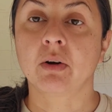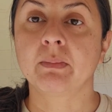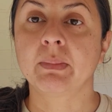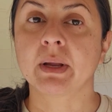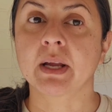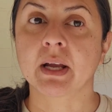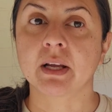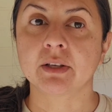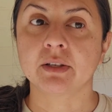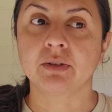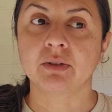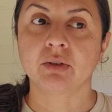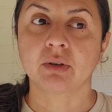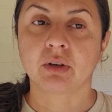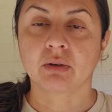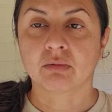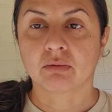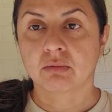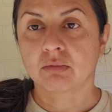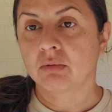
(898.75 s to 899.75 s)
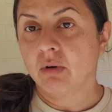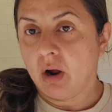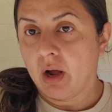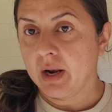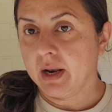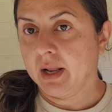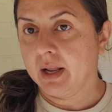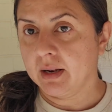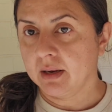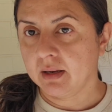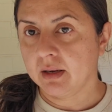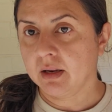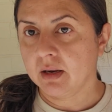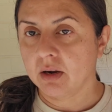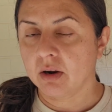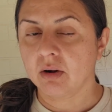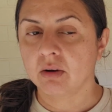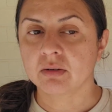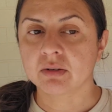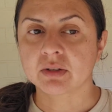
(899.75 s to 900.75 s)
because you can rot it,
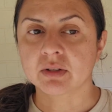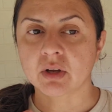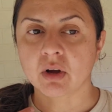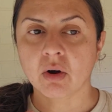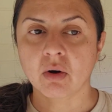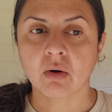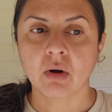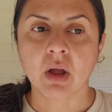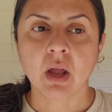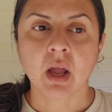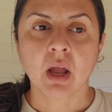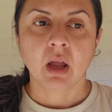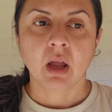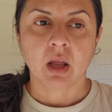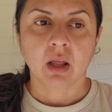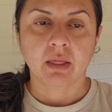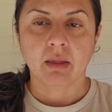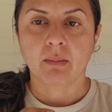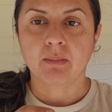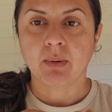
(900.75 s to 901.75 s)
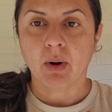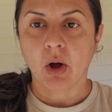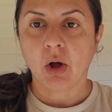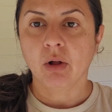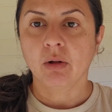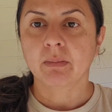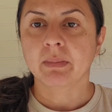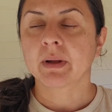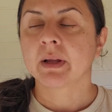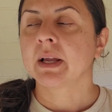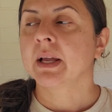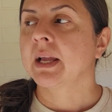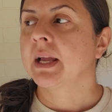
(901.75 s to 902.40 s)
so the bulb.